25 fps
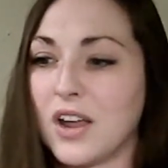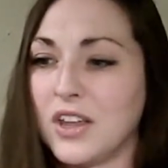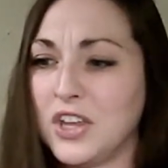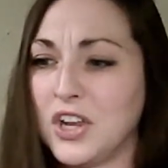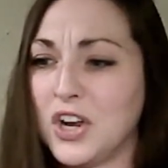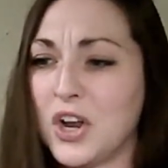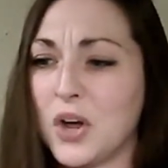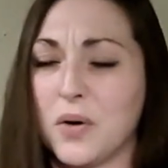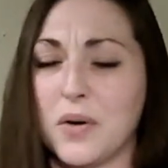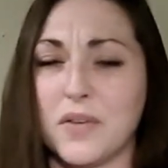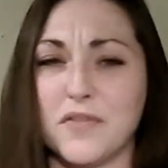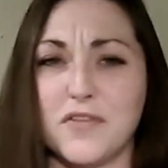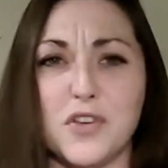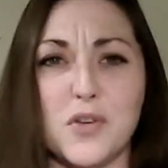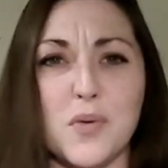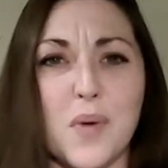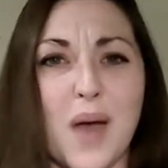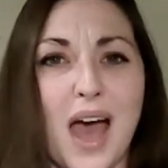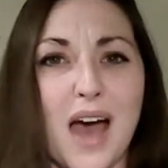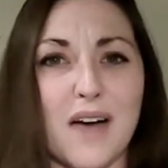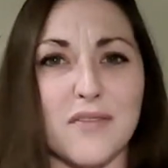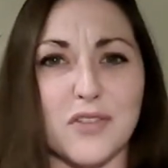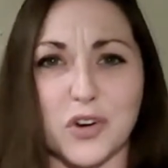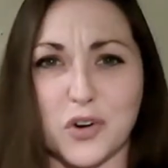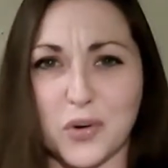You know, if you
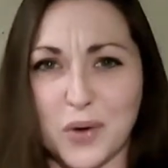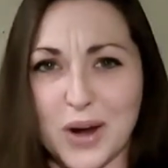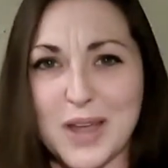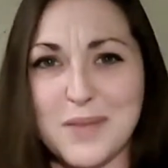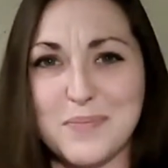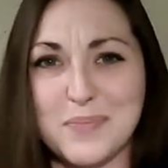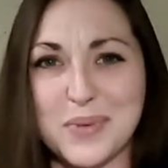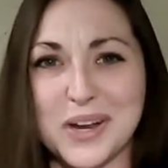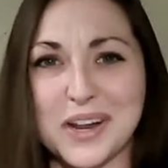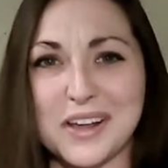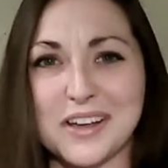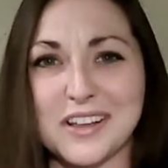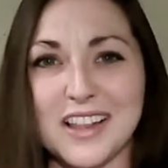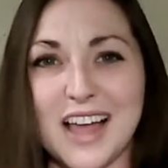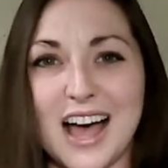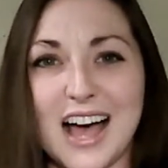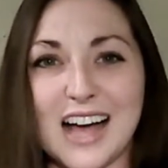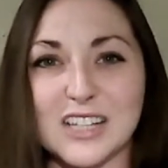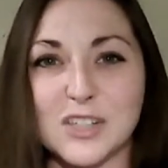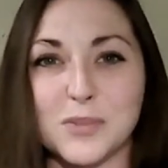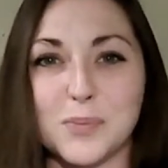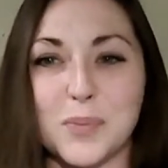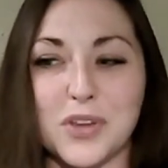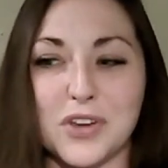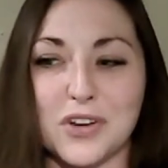have a grape in a
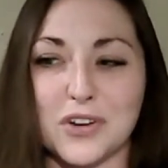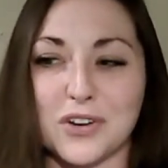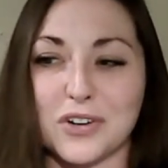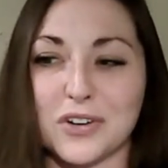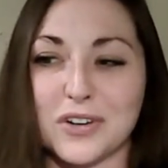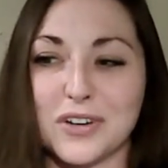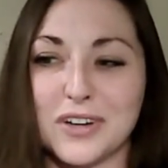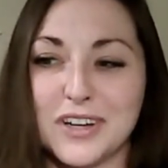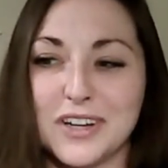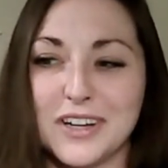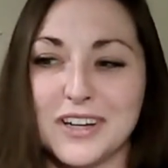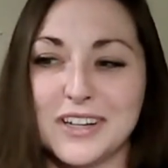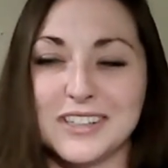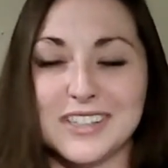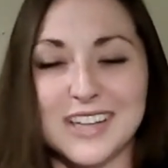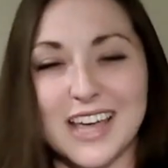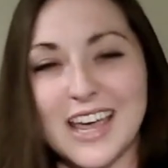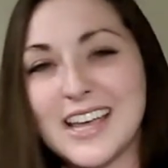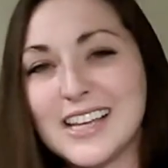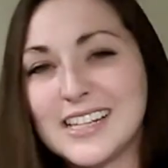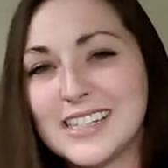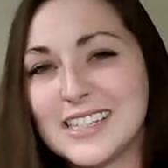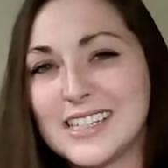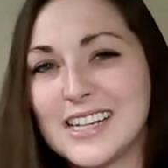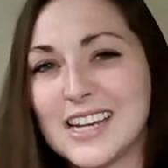glass, but you're
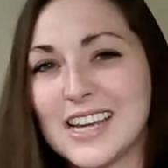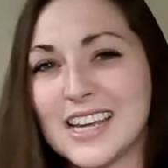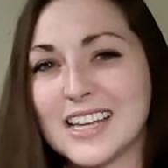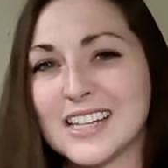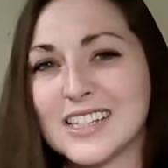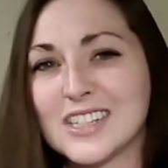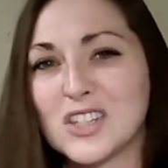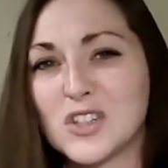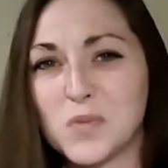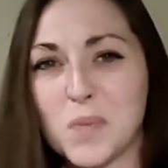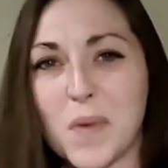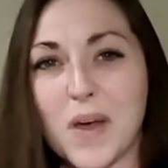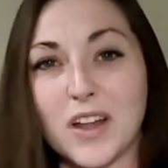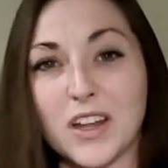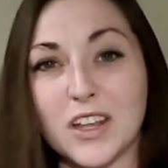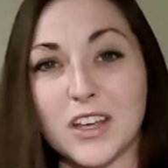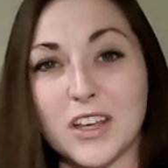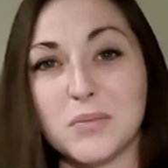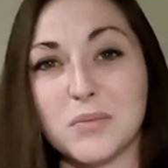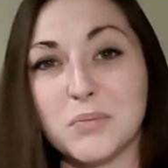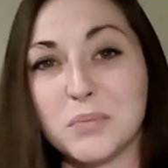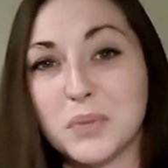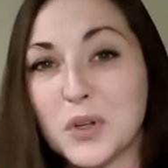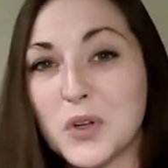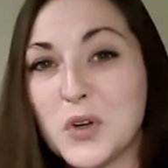tasting and
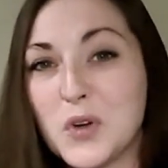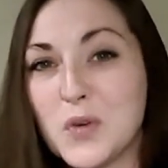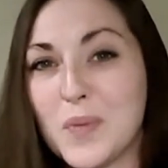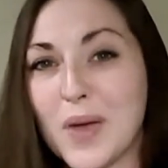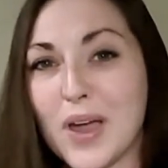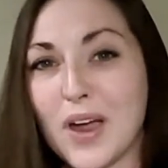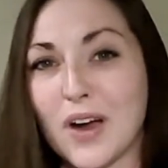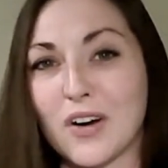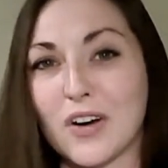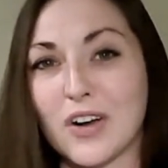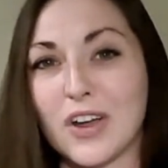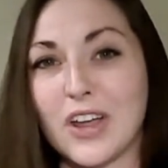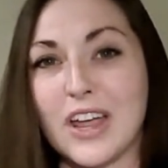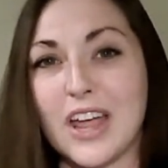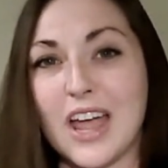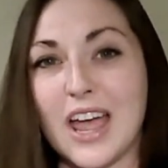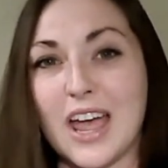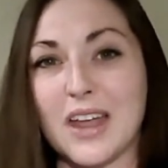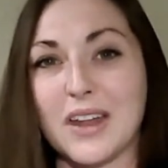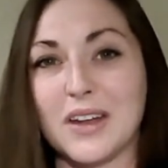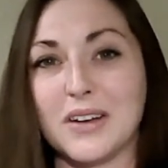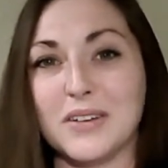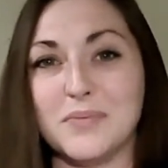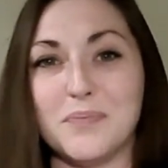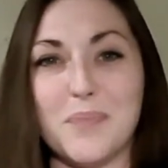smelling blueberry
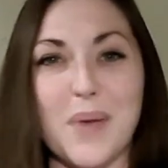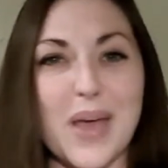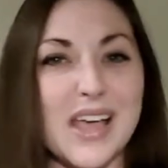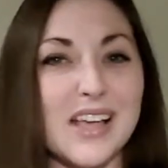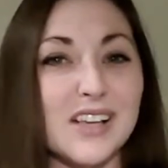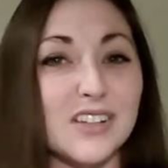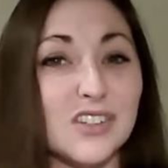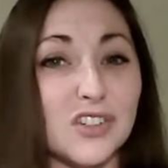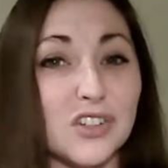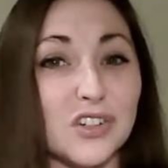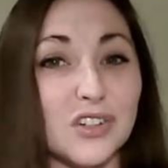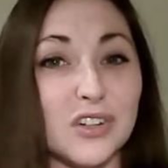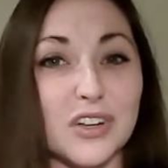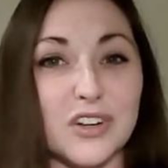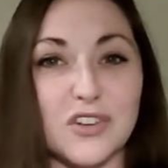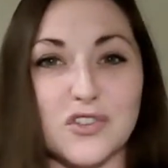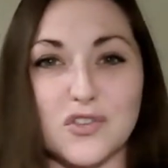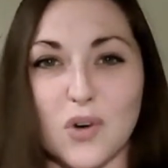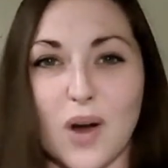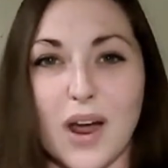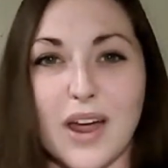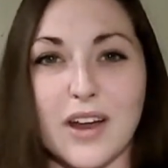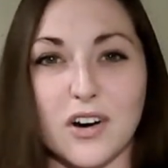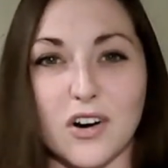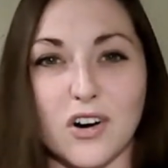and basil and
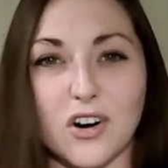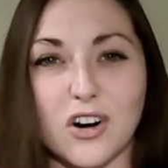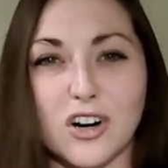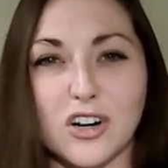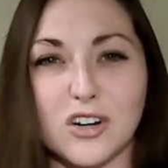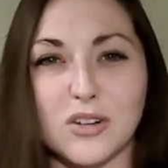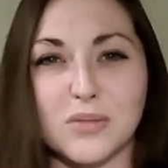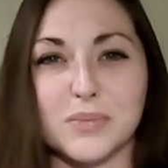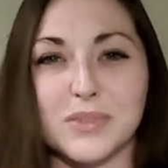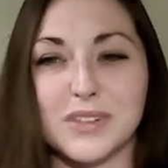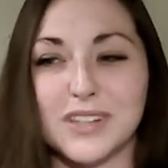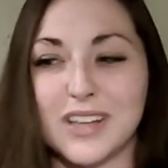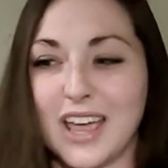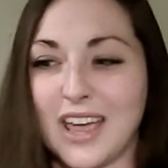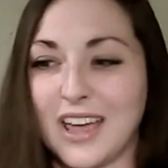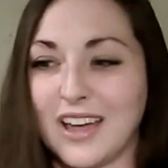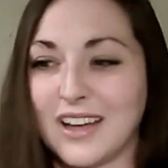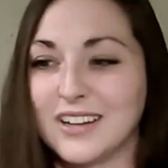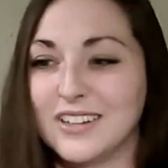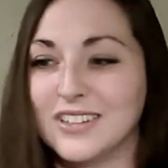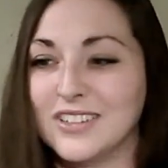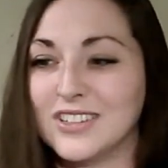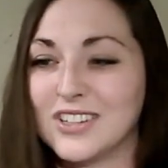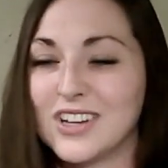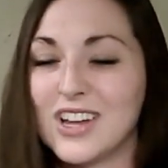dried herbs
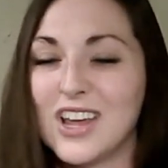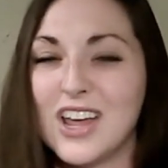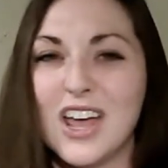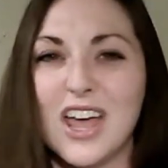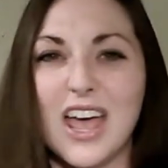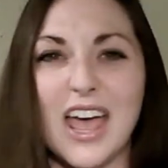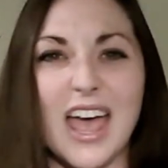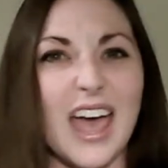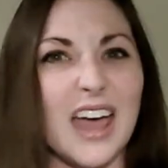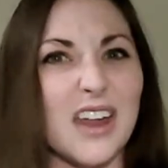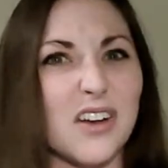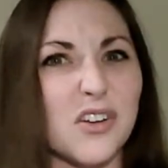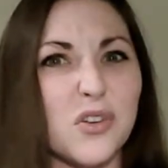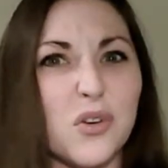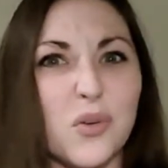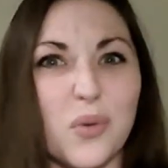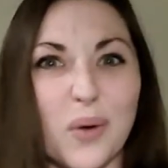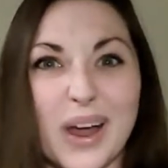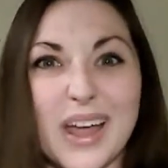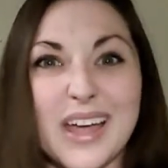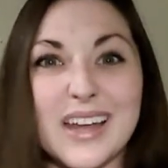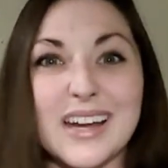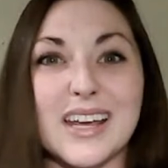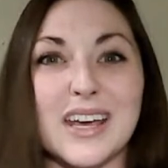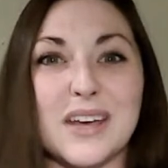and
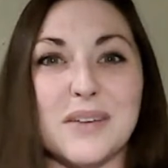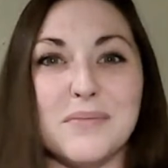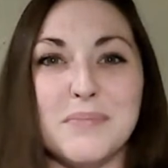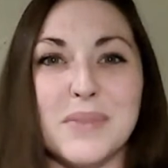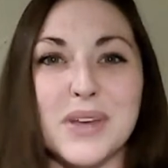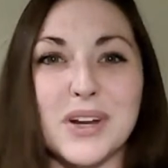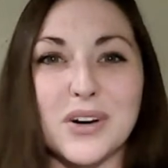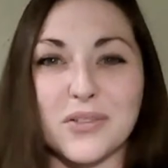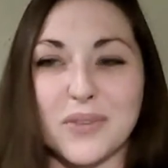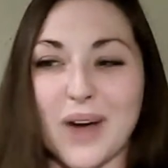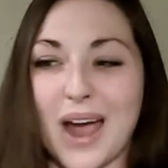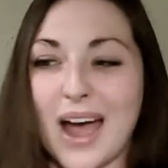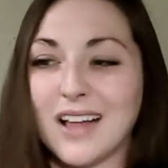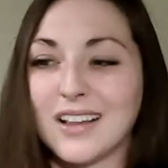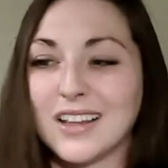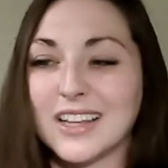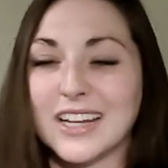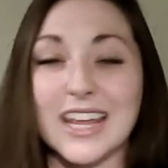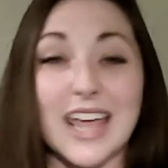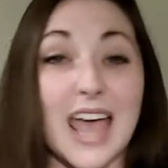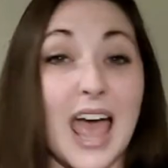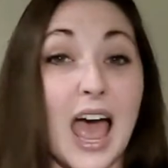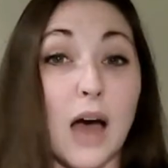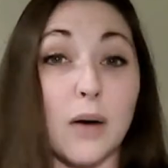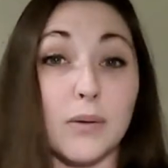granite and
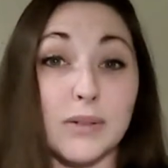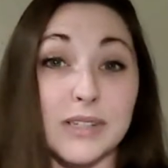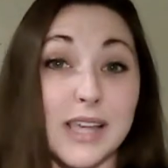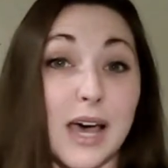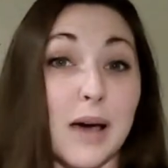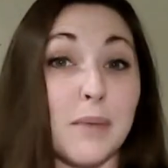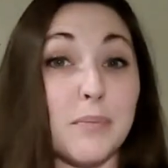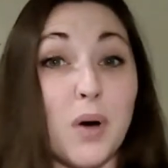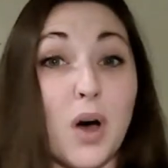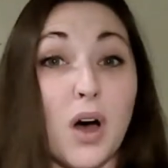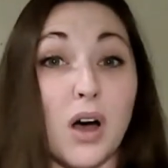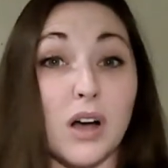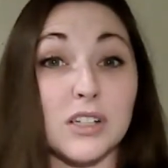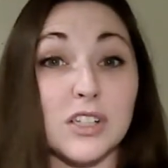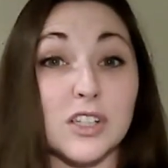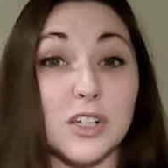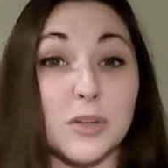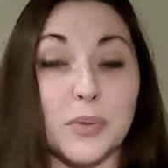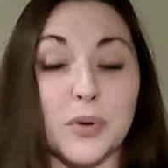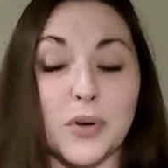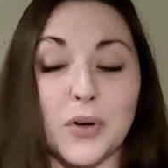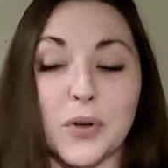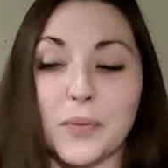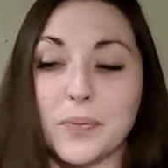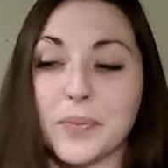minerality, how is that
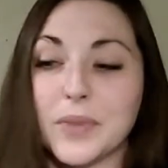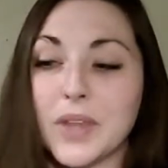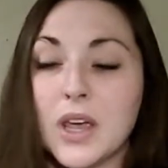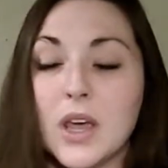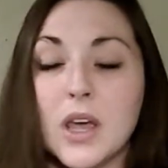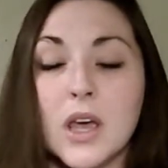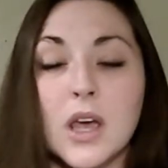possible?